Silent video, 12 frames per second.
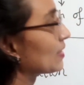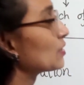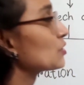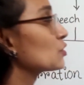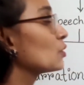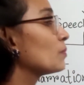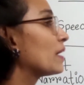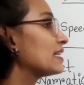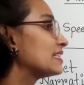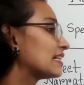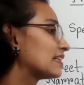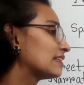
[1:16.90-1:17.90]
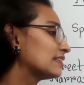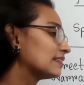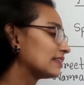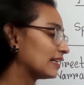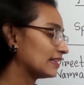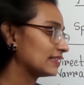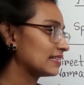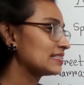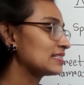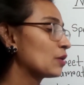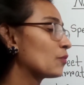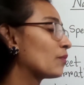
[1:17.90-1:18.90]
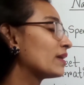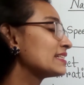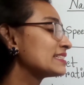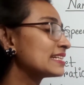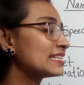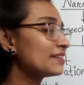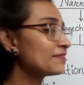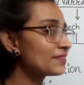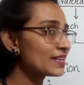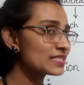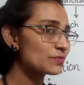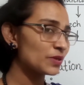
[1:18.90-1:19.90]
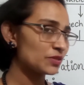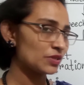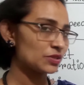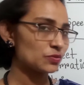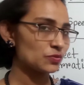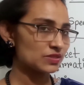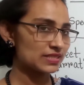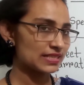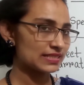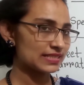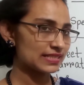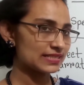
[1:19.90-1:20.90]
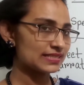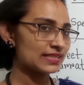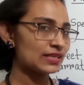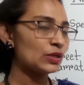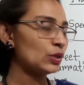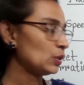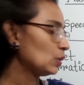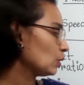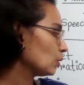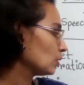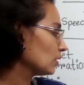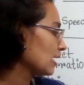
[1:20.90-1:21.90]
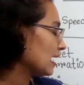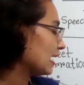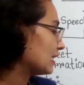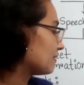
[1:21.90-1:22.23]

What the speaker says: So my dear learners, what is the difference between 2 sentences? Look, in the